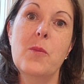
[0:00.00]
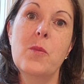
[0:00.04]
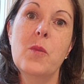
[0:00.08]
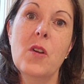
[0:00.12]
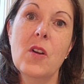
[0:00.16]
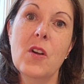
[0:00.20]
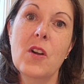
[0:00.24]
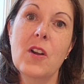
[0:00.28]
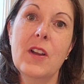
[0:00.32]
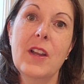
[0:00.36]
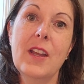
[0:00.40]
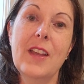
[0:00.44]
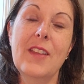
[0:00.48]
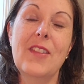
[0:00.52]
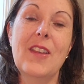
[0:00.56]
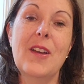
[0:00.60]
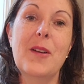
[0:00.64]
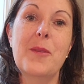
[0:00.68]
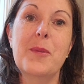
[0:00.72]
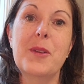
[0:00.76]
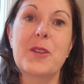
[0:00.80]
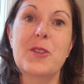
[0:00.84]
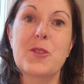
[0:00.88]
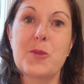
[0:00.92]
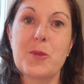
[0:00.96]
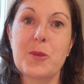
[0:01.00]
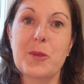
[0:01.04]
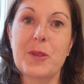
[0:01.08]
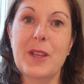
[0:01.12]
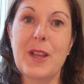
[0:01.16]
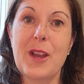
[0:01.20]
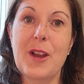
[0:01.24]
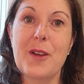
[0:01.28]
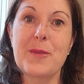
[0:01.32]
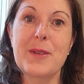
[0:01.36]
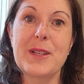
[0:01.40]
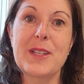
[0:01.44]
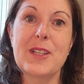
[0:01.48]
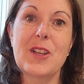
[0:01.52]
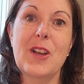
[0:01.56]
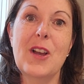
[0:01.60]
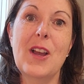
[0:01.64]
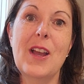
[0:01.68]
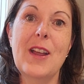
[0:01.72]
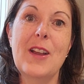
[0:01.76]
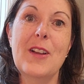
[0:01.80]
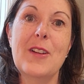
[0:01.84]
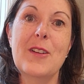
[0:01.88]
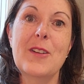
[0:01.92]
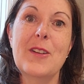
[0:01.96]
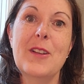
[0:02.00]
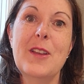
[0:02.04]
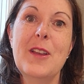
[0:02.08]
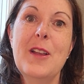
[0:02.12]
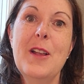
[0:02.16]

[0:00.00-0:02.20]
work and that we truly are retired.